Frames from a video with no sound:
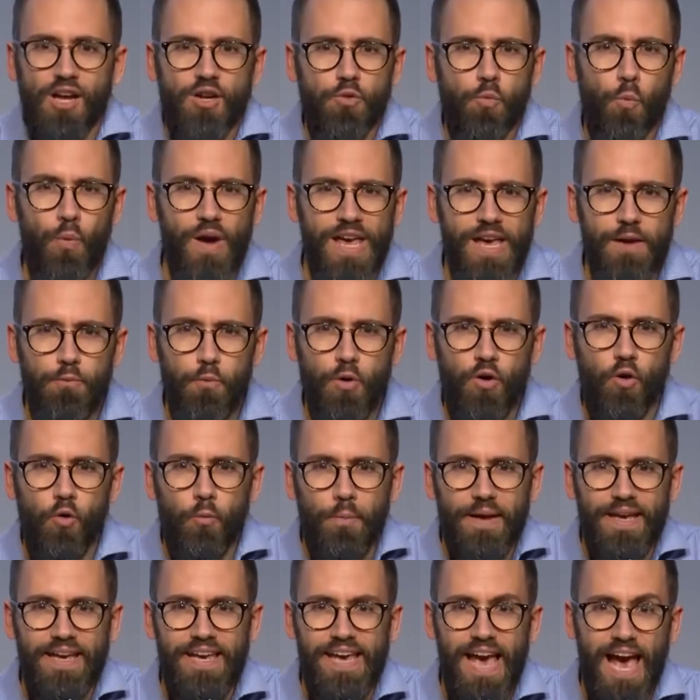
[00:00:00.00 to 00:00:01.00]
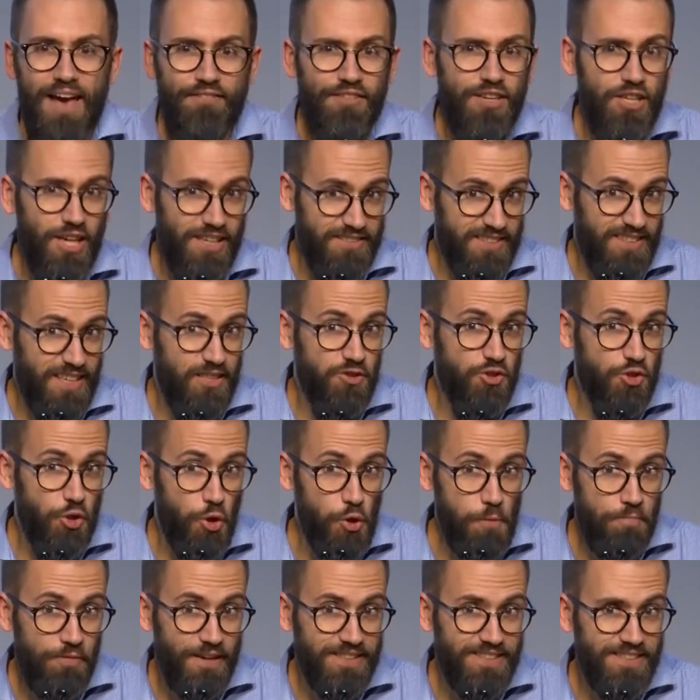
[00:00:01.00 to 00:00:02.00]
We will be having, as I said,
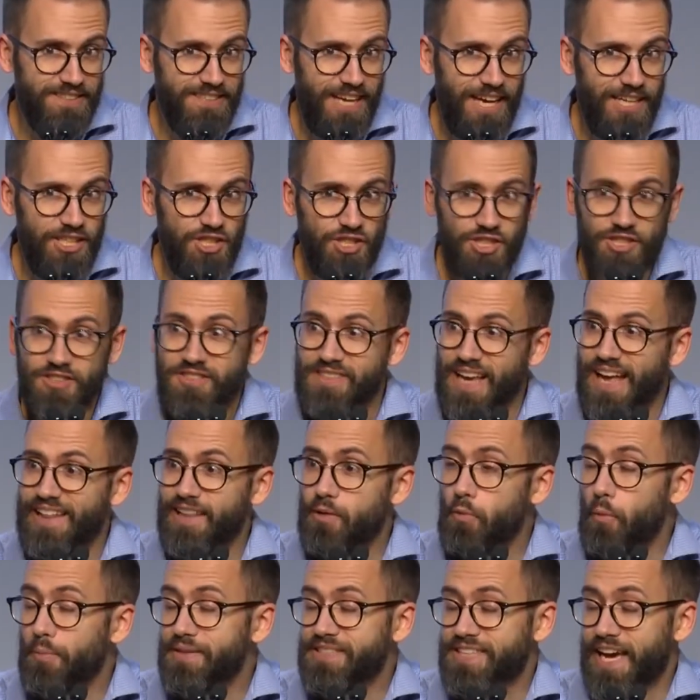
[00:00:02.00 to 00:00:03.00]
two presentations, and then we'll be